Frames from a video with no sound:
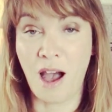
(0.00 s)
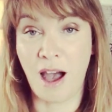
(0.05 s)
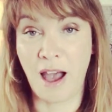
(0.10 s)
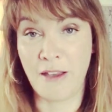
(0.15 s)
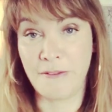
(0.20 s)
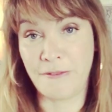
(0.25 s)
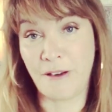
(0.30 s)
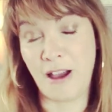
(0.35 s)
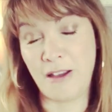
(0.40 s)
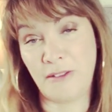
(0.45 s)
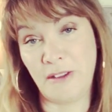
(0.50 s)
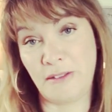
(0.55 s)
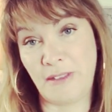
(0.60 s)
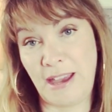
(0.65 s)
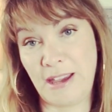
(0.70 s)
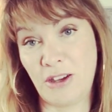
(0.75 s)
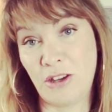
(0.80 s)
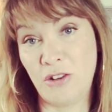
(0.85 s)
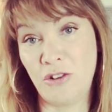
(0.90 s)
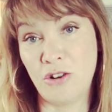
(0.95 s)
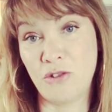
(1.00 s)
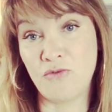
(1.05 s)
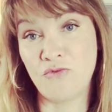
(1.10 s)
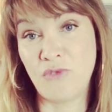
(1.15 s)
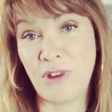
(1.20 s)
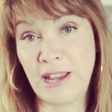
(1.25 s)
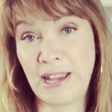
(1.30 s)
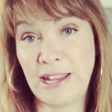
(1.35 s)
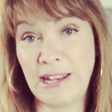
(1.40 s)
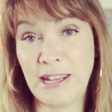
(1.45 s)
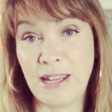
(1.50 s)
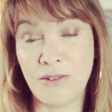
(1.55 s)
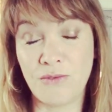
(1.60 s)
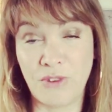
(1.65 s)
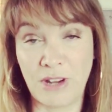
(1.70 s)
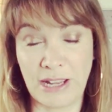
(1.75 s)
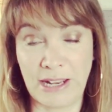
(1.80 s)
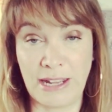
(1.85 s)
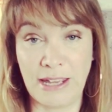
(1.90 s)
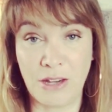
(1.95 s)
I find that they can look really,
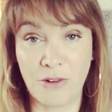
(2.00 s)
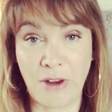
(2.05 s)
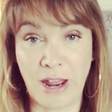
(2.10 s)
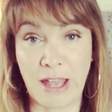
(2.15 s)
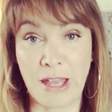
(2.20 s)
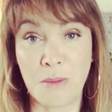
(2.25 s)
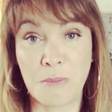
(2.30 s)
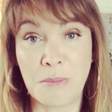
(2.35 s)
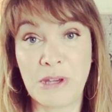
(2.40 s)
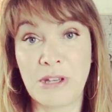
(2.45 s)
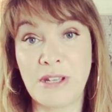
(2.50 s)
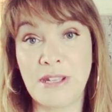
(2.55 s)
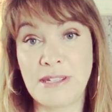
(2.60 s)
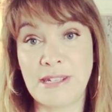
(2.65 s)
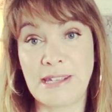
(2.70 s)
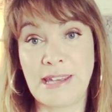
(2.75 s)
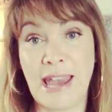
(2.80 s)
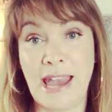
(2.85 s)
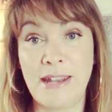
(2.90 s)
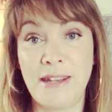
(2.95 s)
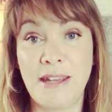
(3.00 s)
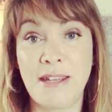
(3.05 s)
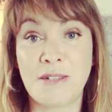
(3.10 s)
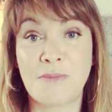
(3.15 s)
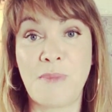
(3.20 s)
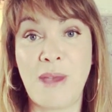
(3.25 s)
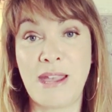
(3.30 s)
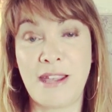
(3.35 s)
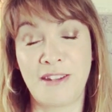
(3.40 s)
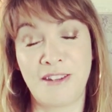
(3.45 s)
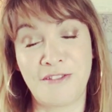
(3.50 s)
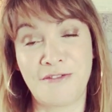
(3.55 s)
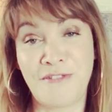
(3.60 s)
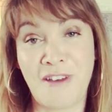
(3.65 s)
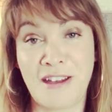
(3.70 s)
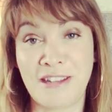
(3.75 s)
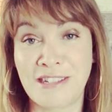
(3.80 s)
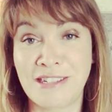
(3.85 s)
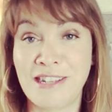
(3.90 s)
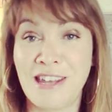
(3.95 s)
really great, because again, it's making a
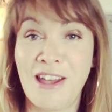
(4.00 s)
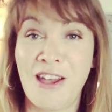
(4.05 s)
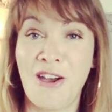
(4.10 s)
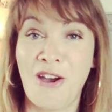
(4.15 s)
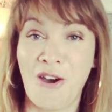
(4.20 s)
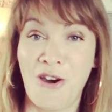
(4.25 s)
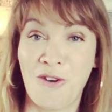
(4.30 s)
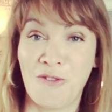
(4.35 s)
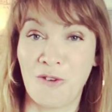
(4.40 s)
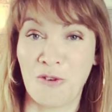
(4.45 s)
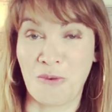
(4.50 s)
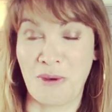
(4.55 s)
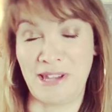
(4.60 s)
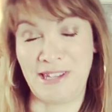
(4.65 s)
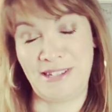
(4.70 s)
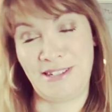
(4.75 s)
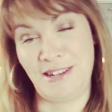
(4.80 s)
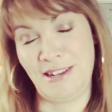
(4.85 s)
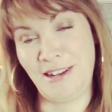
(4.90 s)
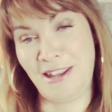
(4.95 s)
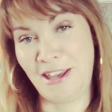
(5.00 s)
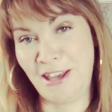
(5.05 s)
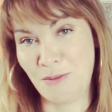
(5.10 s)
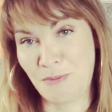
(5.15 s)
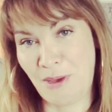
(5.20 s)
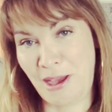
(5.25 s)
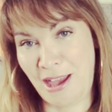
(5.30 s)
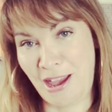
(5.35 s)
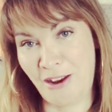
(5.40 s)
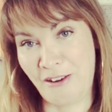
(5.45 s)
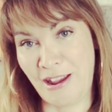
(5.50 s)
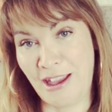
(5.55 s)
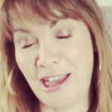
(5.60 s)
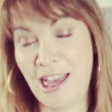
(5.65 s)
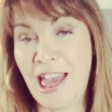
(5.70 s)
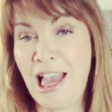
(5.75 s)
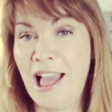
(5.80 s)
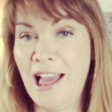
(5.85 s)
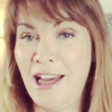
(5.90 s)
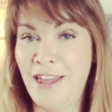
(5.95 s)
fuss of your waist and hip area,
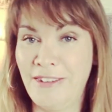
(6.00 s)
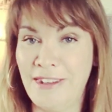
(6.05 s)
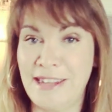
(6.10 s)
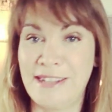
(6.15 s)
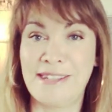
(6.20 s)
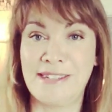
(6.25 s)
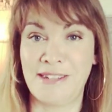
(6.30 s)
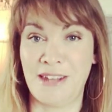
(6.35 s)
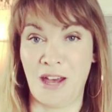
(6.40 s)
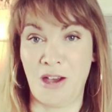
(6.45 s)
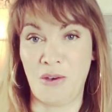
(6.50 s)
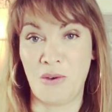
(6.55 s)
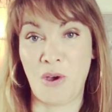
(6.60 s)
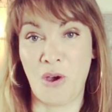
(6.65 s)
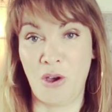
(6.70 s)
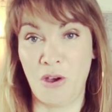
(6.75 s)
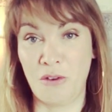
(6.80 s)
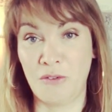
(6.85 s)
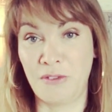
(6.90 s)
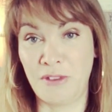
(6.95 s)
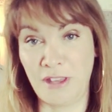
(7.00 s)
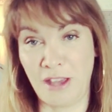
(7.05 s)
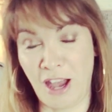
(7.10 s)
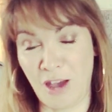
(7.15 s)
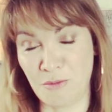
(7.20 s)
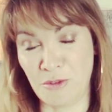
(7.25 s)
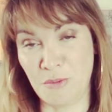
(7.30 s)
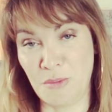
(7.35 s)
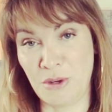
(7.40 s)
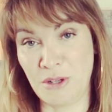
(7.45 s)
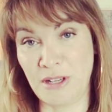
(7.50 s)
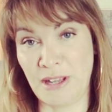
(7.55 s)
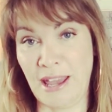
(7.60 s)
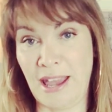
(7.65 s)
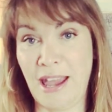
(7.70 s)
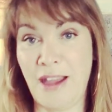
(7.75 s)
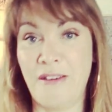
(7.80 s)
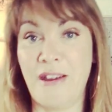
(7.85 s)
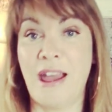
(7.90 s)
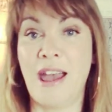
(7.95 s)
and less so of the upper
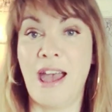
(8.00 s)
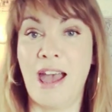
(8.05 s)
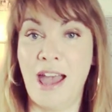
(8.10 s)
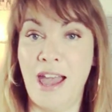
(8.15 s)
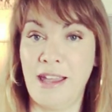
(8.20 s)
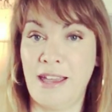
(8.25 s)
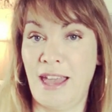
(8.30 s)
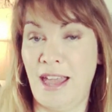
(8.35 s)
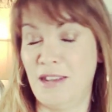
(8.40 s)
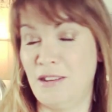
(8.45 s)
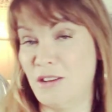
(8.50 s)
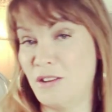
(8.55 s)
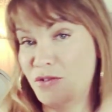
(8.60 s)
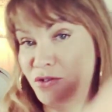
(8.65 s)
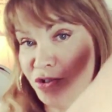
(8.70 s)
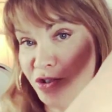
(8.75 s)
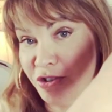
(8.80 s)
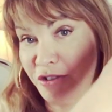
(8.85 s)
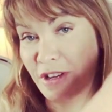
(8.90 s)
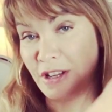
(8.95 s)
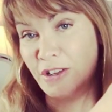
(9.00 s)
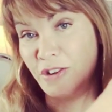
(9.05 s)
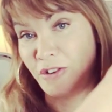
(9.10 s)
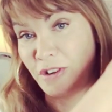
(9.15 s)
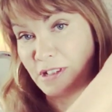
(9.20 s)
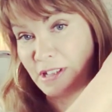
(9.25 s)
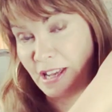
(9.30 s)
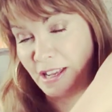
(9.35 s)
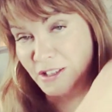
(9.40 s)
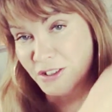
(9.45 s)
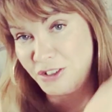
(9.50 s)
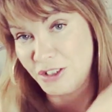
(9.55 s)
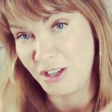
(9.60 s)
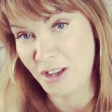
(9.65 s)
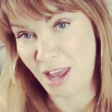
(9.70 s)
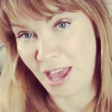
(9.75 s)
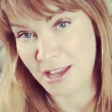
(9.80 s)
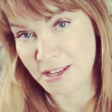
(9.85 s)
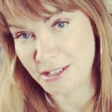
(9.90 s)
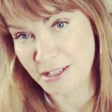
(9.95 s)
body area, again drawing your
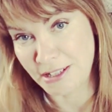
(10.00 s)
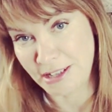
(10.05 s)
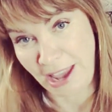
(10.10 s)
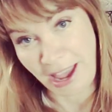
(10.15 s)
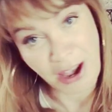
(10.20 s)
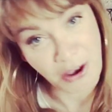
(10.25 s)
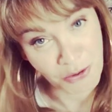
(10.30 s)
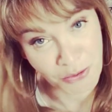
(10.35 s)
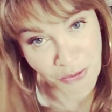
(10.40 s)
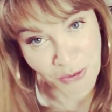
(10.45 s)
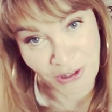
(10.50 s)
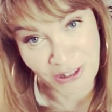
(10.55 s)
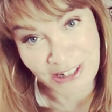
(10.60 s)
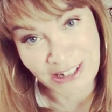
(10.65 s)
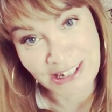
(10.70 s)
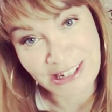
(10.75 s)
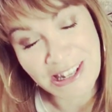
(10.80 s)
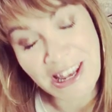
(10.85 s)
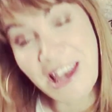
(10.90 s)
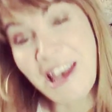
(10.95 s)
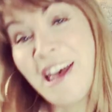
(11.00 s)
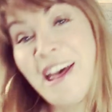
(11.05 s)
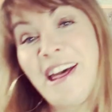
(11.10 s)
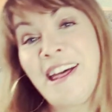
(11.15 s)
attention downwards.